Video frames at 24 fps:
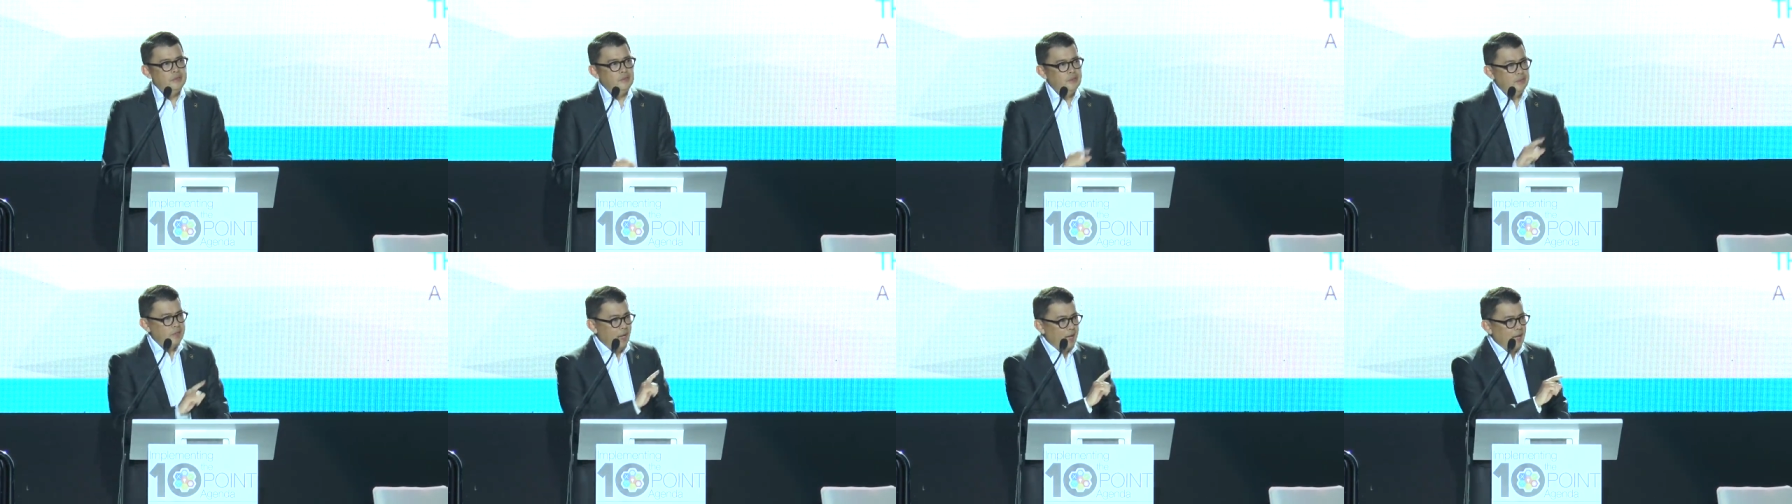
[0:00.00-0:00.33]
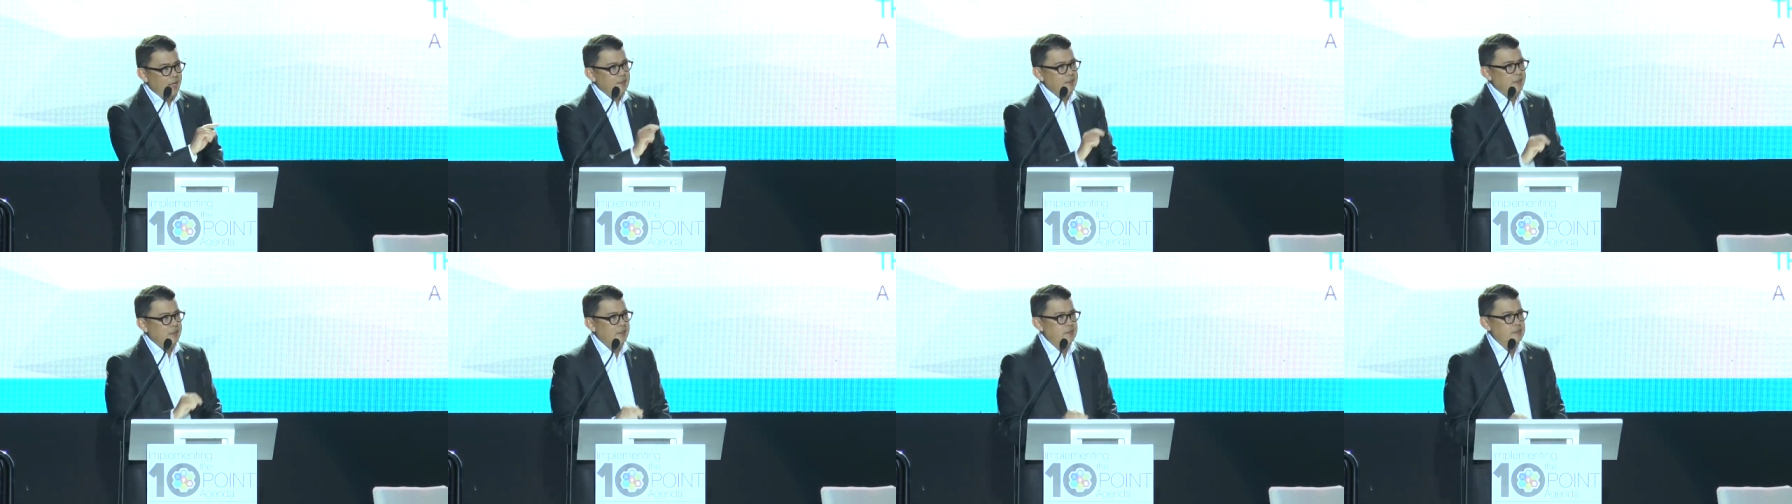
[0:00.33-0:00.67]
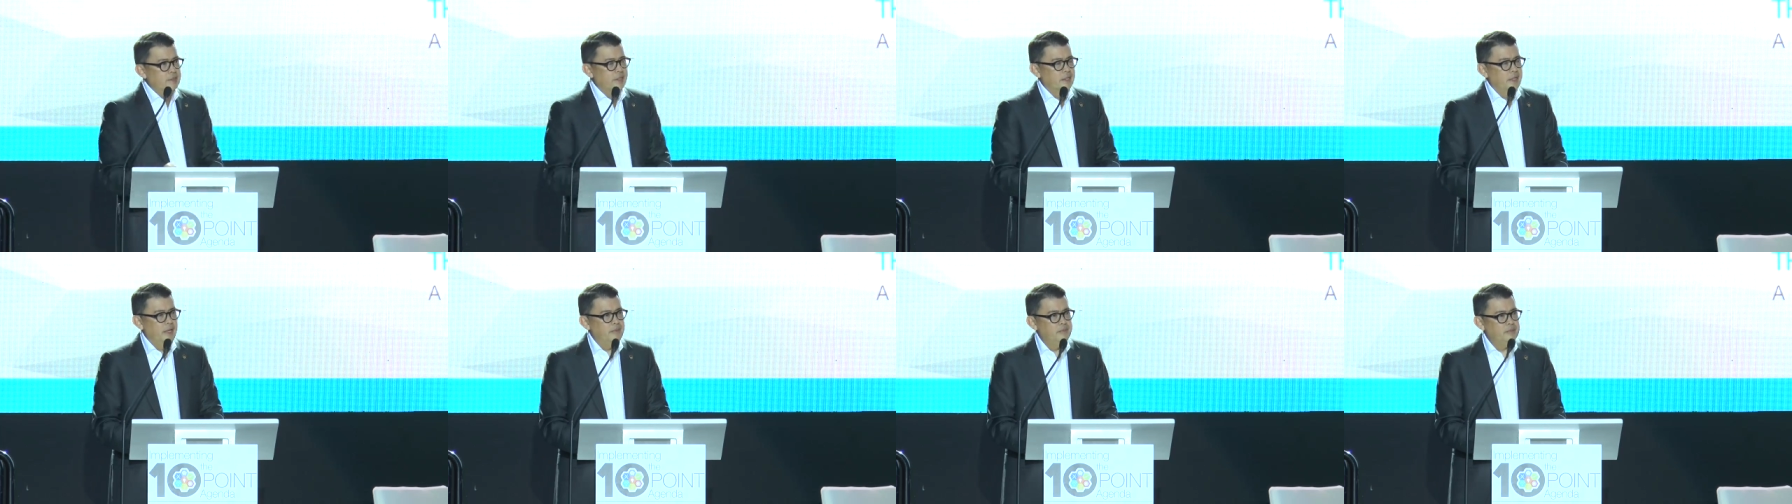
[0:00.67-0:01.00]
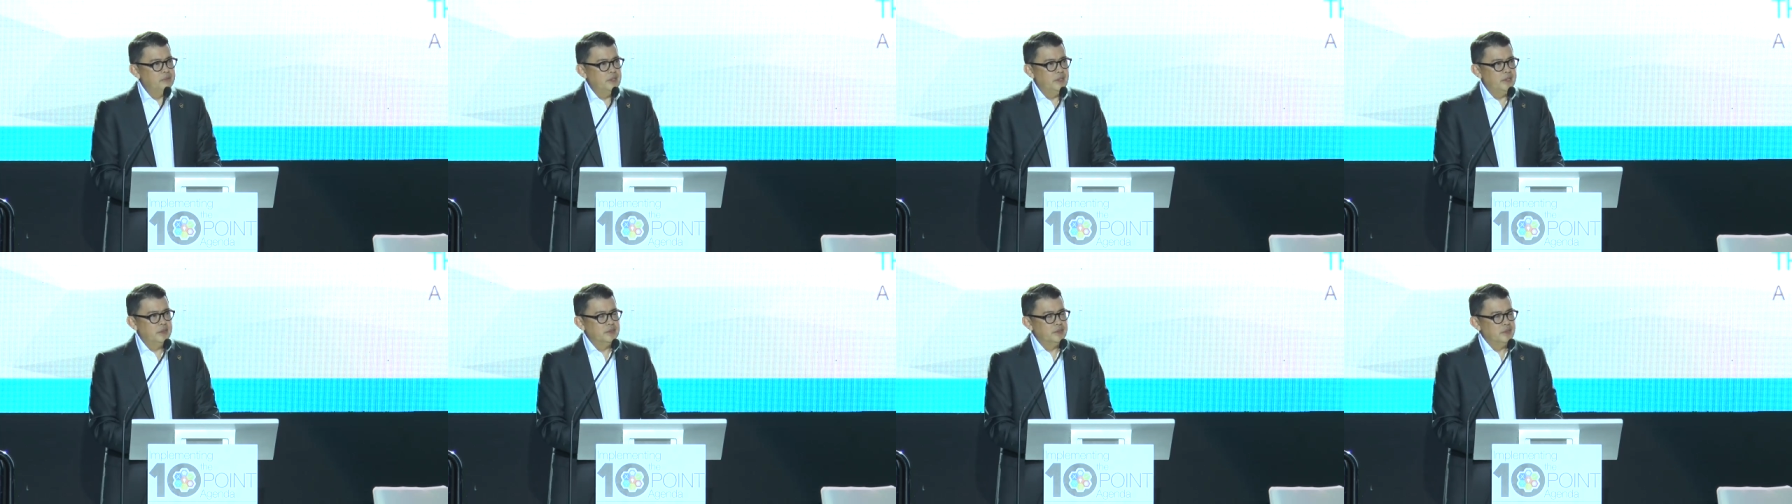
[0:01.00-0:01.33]
So that is a
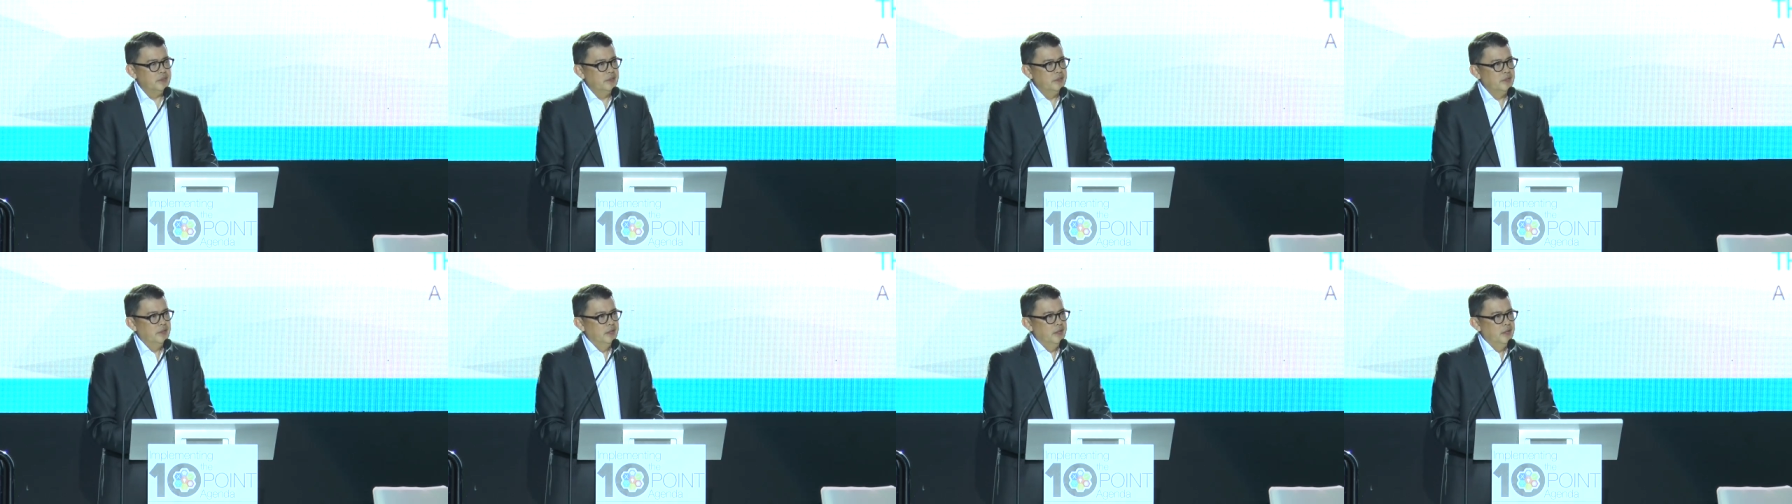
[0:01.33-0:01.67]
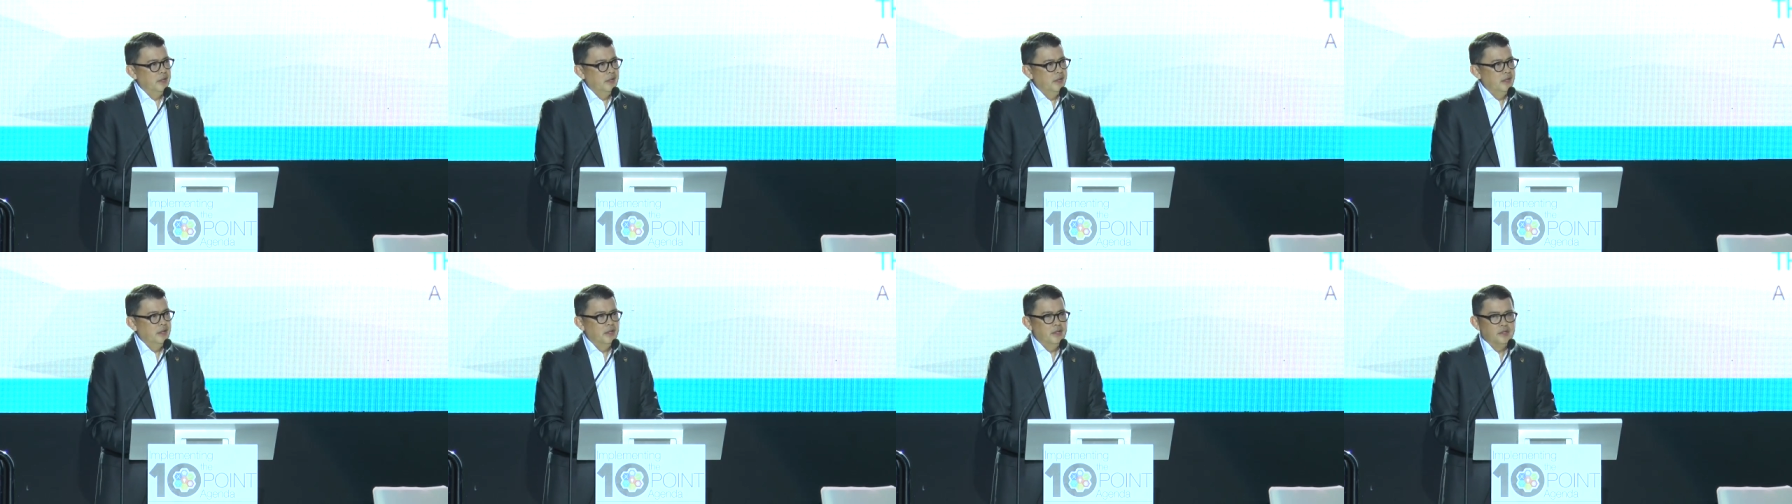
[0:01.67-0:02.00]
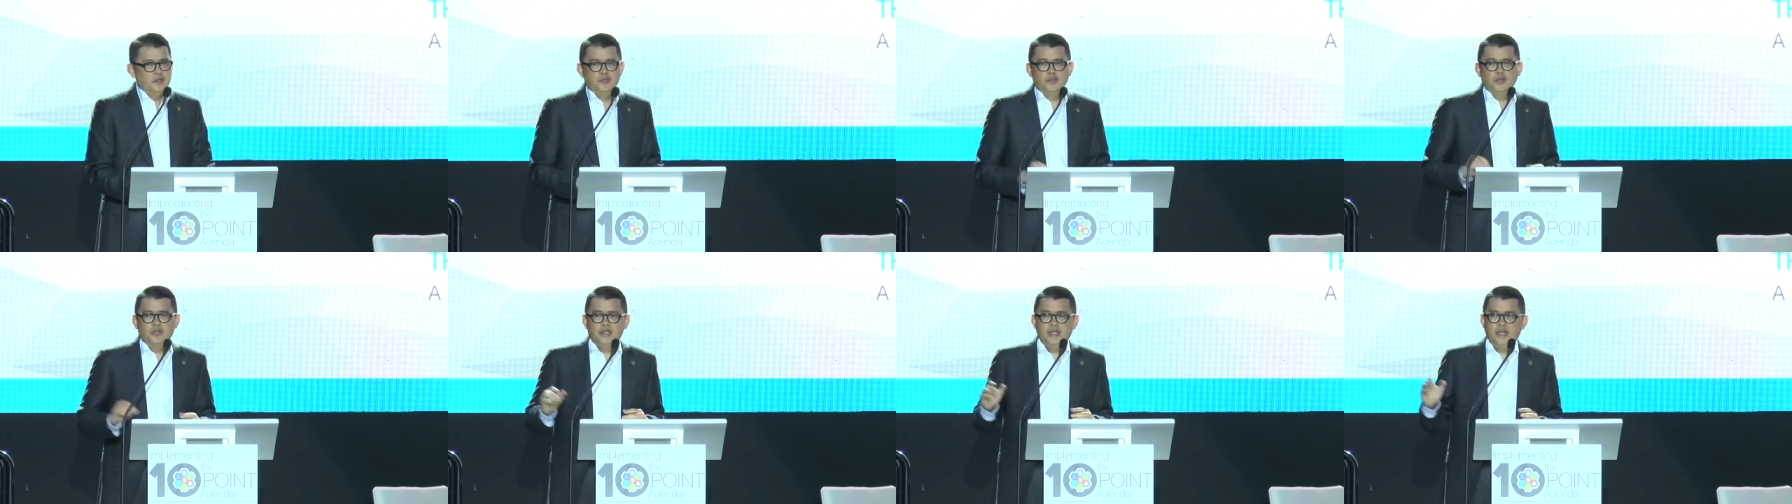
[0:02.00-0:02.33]
game changer. So